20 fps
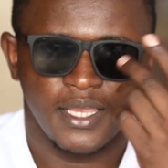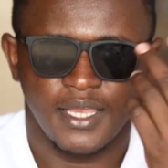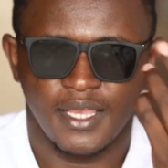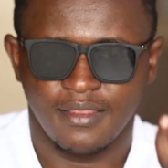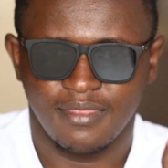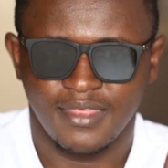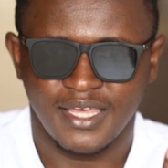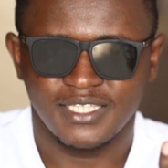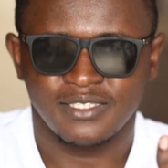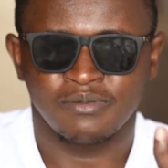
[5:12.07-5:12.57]

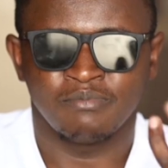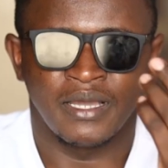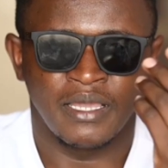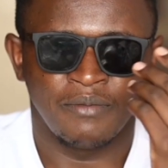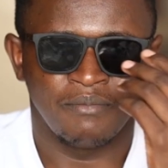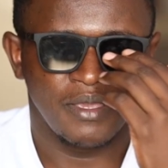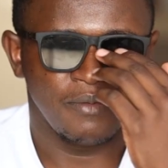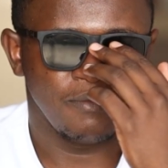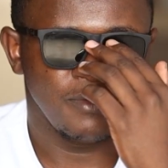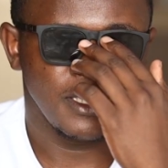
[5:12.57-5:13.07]
And that's by
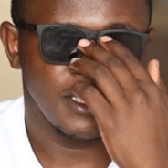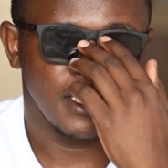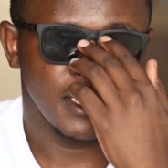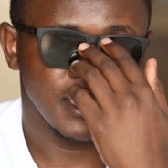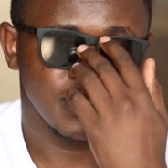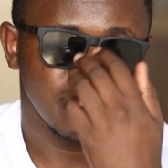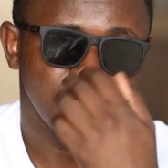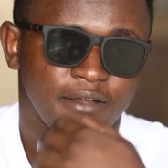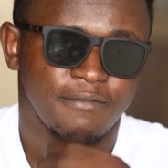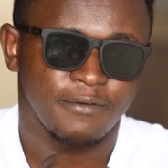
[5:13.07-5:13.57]
maybe
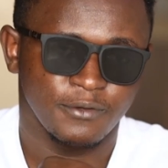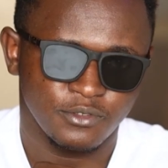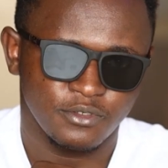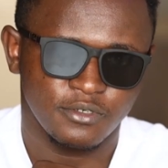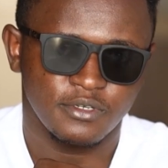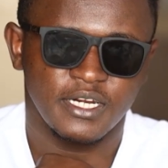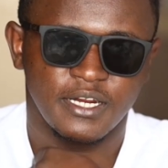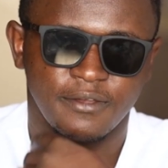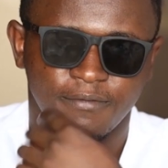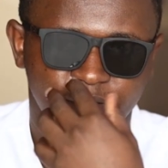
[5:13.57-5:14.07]
as a
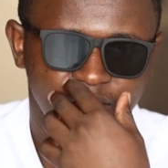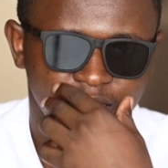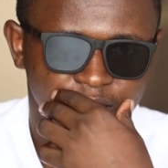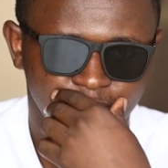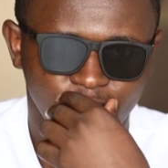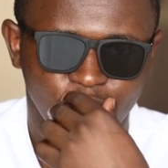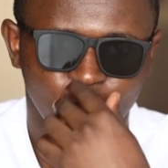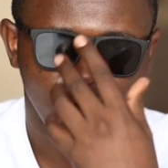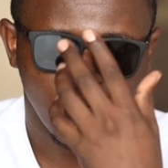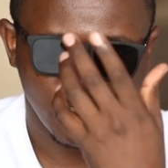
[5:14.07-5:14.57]
photographer,
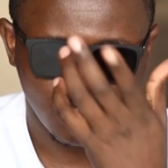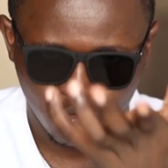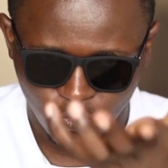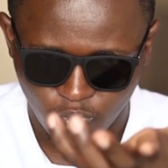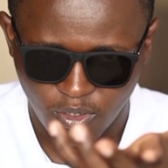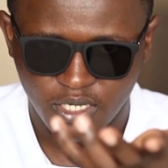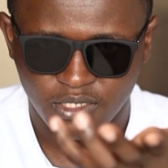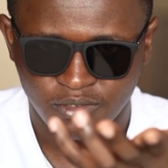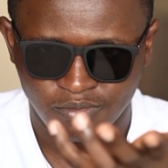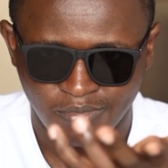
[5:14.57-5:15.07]
if you want to
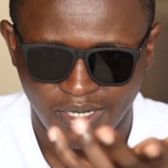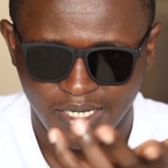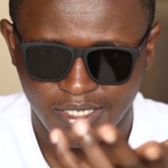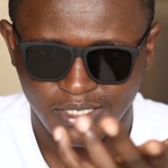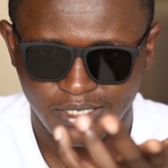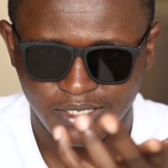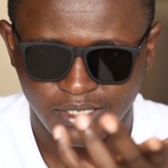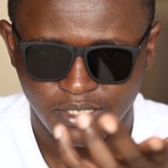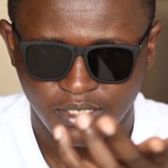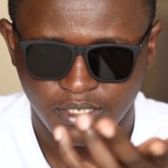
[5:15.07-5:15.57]
work
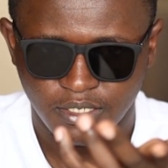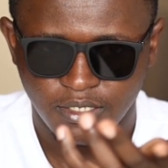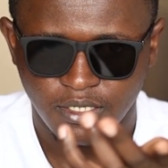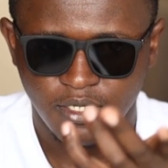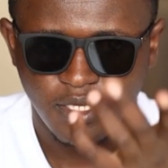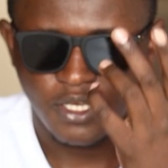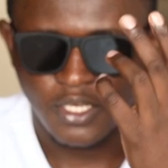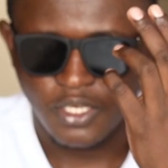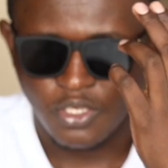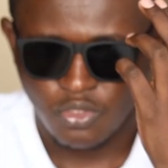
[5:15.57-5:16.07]
smart,
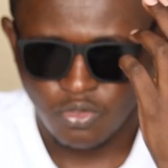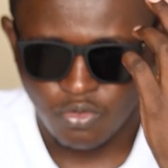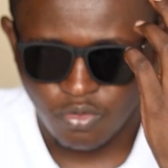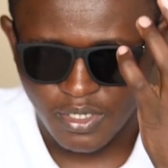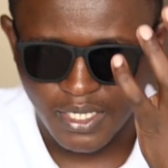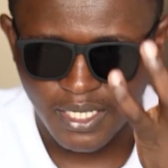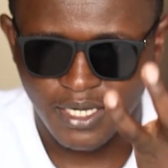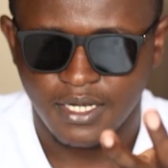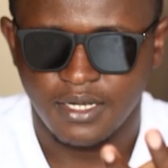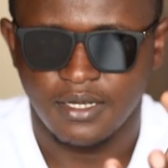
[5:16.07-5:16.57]
you
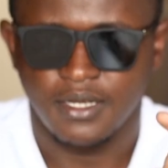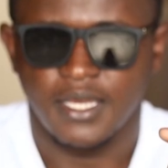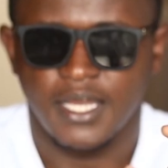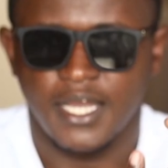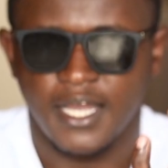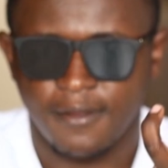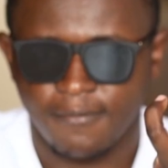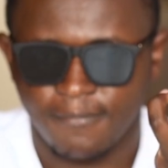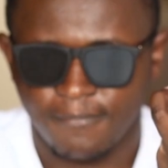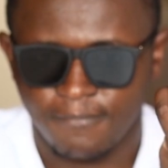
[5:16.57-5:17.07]
can
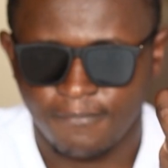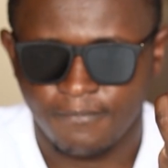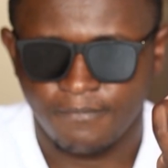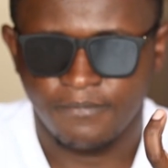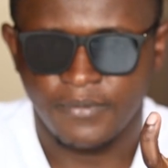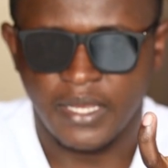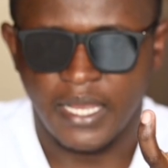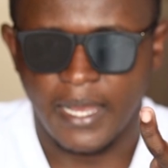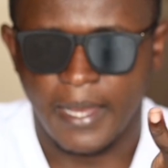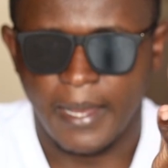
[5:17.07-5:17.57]
have
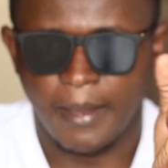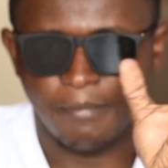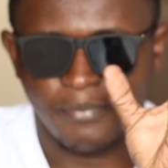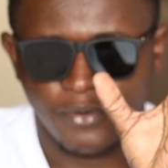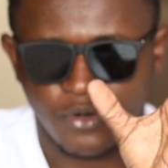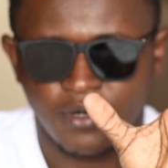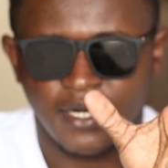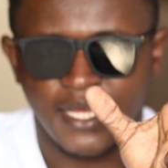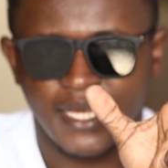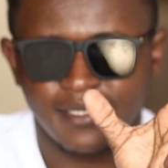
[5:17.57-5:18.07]

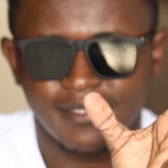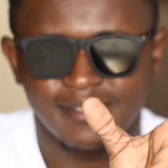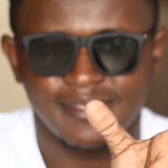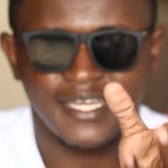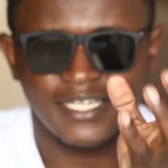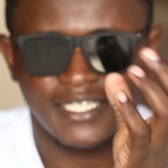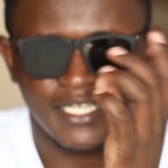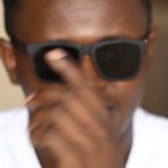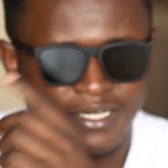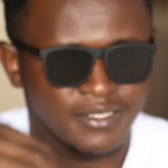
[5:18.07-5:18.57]
products
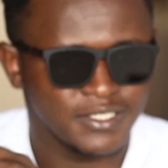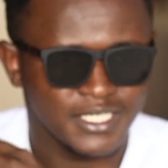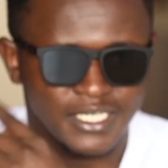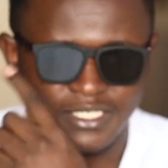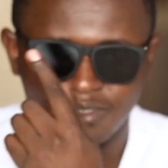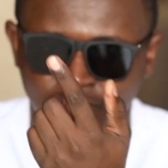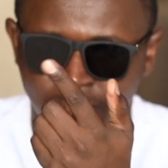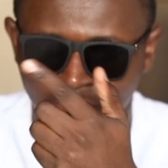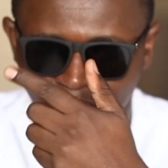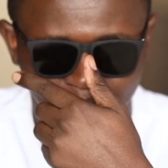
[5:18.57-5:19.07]
that can
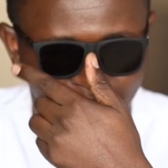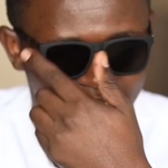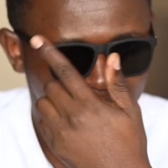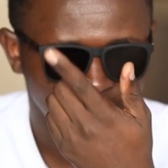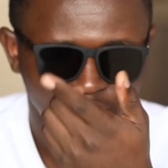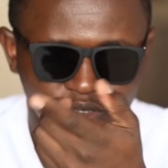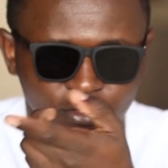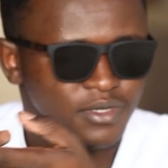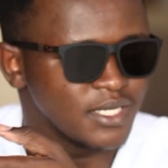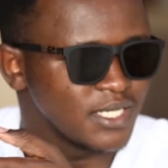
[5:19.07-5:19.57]
just be
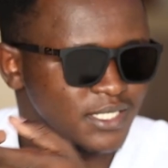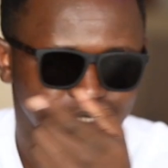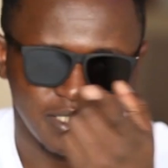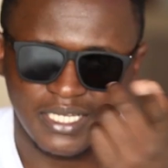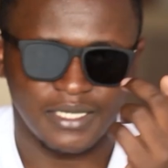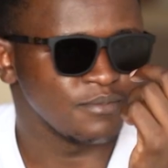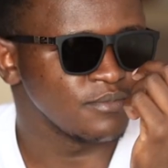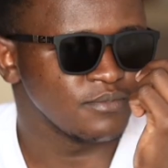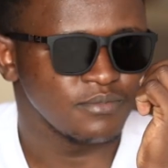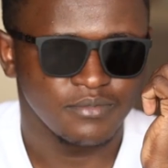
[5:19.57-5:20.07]
paying you as
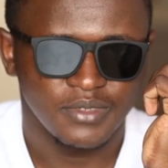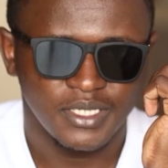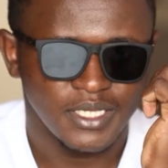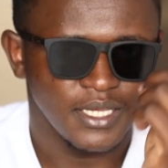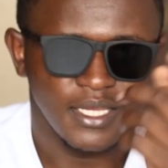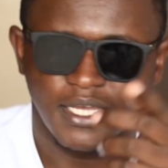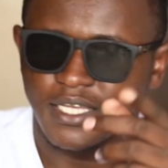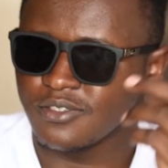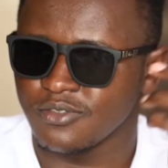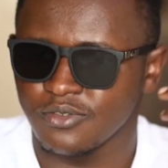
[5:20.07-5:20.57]
time
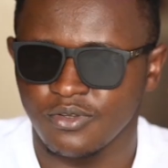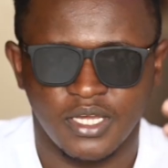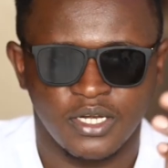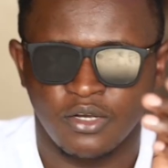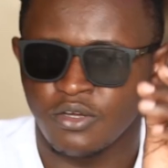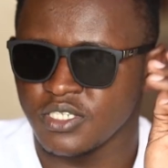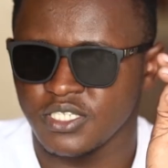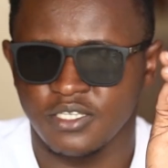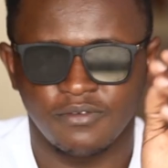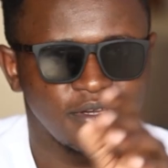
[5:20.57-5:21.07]
as you are
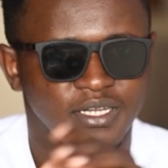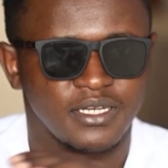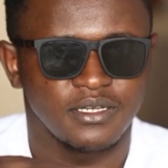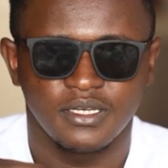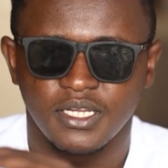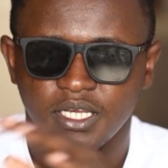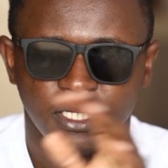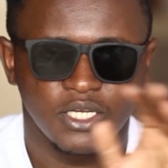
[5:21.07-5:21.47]
not even